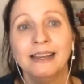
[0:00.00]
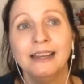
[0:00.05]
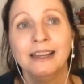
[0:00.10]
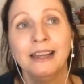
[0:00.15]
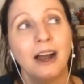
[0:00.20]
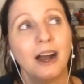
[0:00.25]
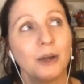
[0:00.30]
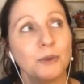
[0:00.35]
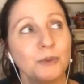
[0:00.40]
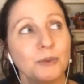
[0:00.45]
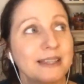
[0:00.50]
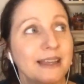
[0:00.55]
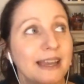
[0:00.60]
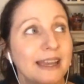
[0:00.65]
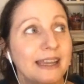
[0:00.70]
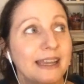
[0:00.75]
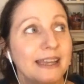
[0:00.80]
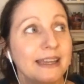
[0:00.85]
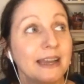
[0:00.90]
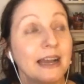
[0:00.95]
I would
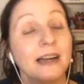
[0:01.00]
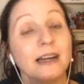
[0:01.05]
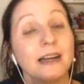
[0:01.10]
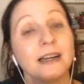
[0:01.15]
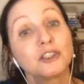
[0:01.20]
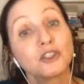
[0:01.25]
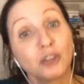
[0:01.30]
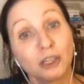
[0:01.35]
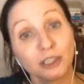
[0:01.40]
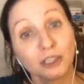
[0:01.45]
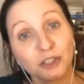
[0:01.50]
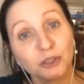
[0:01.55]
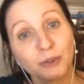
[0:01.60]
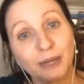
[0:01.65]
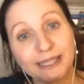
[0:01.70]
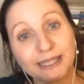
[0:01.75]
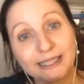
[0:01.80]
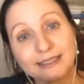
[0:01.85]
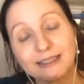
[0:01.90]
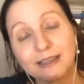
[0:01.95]
say uh, structural
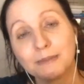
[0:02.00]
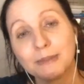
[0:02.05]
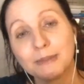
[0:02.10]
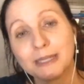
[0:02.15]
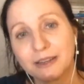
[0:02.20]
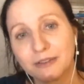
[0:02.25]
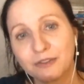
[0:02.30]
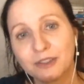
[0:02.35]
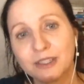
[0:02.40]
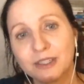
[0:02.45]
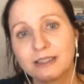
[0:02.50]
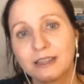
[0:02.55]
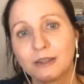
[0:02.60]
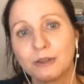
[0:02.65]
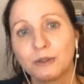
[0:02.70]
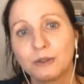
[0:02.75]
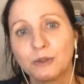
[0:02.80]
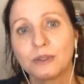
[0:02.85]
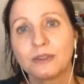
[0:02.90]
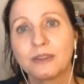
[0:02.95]
edits can be different. So
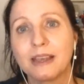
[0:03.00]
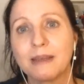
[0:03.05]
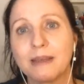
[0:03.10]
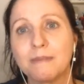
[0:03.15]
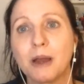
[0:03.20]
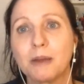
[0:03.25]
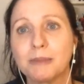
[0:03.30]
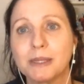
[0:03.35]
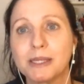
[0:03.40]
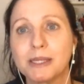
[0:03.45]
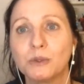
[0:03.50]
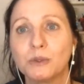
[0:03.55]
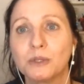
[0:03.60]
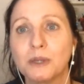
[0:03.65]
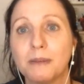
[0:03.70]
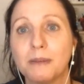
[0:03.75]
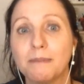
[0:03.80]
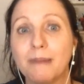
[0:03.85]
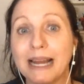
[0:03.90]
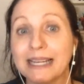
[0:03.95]
it might be called
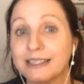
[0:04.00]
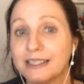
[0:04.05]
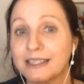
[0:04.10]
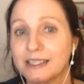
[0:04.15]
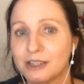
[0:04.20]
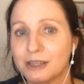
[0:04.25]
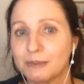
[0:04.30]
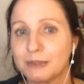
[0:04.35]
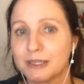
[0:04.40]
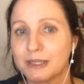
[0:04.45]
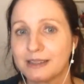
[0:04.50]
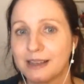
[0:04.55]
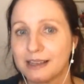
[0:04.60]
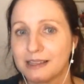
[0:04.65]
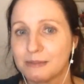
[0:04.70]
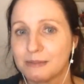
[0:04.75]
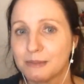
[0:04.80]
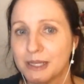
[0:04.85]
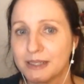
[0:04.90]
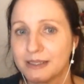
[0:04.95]
a manuscript
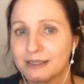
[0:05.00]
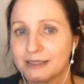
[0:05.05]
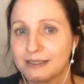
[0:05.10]
assessment.